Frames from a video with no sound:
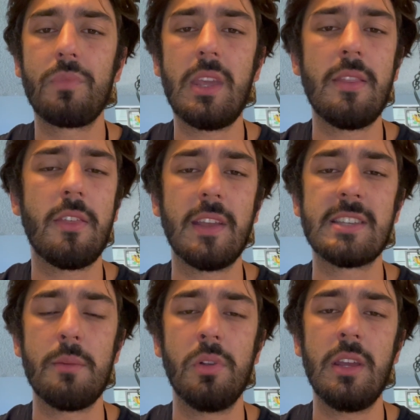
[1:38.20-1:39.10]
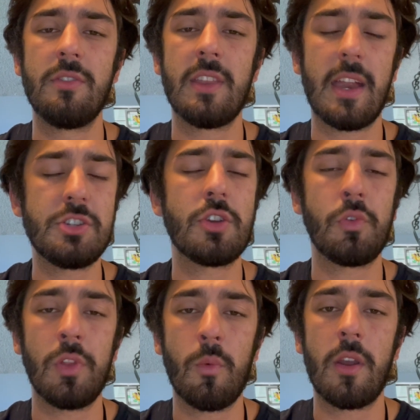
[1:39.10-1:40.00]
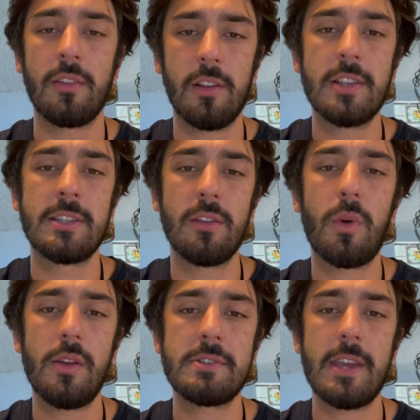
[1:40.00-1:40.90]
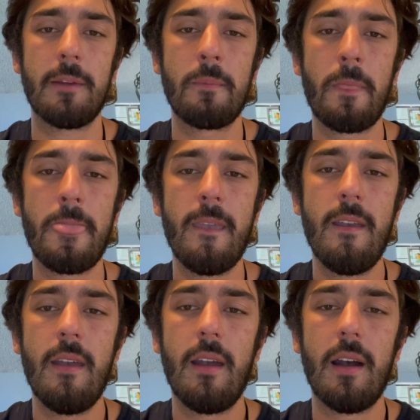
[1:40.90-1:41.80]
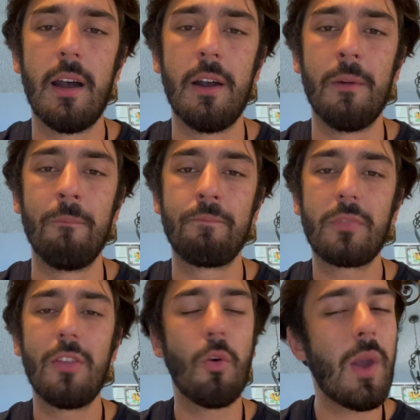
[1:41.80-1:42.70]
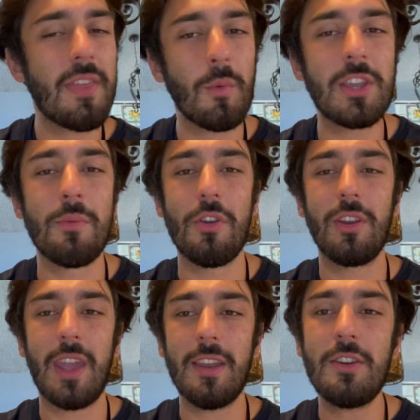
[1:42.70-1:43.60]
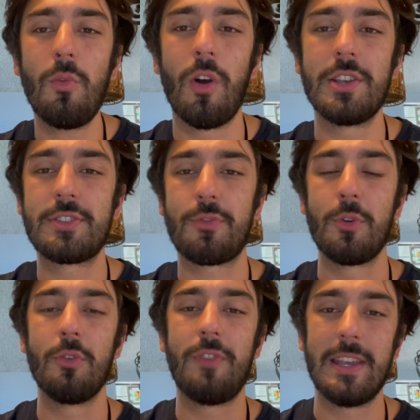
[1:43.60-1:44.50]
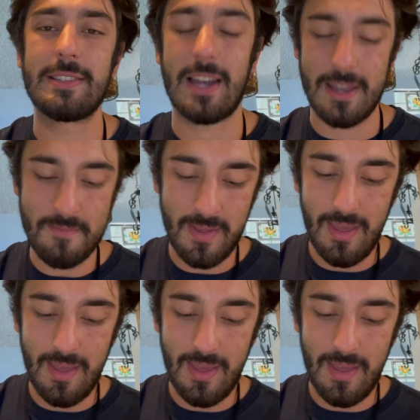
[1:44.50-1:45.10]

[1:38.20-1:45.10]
in the things that he believes, and I genuinely wanted to listen to what he was saying. The way that we communicated was through FaceTime.